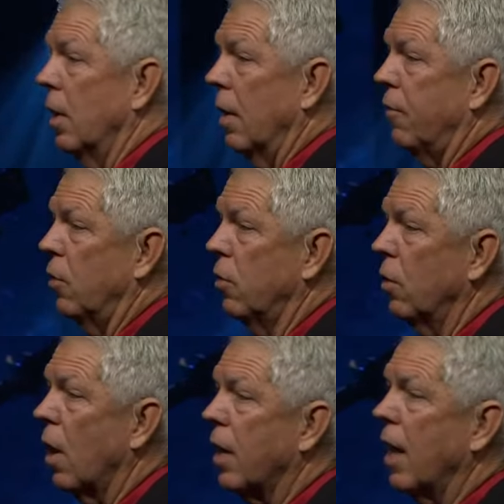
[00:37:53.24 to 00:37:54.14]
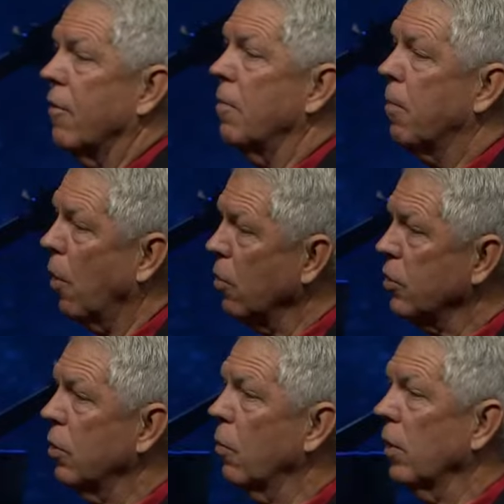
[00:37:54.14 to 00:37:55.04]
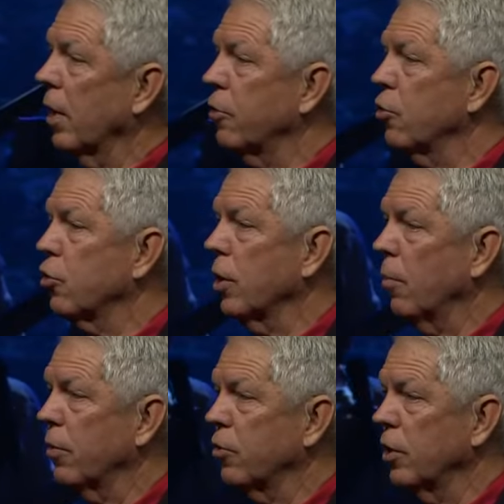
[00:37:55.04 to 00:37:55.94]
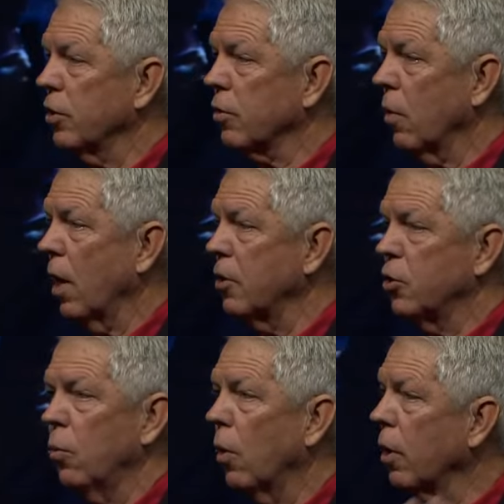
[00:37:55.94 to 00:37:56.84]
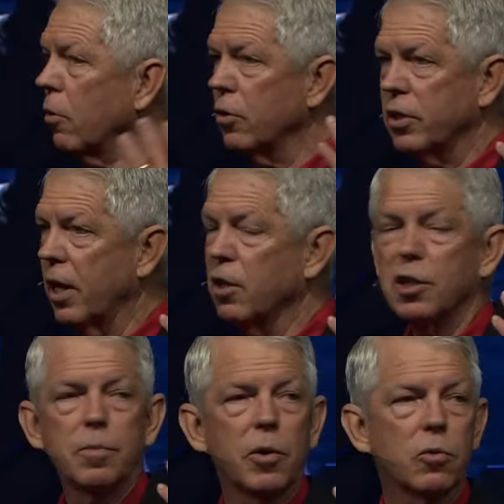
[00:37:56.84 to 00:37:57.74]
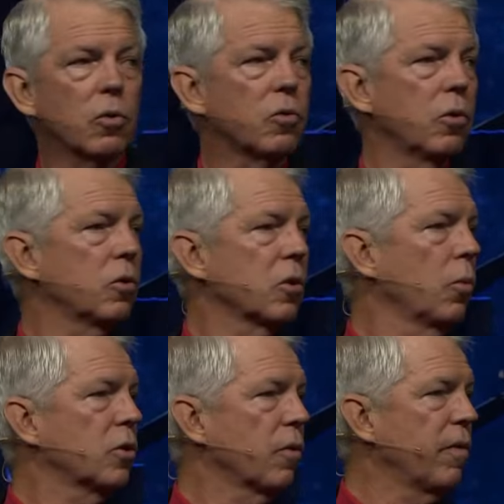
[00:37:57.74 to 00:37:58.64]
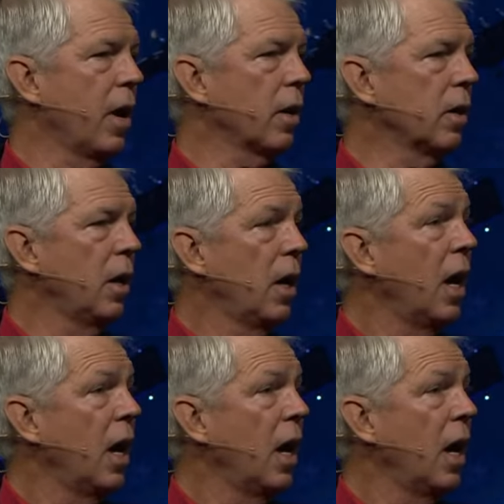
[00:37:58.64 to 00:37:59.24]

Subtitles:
If you do not have a personal relationship with Jesus Christ, you won't understand the spiritual truths on which we're founded,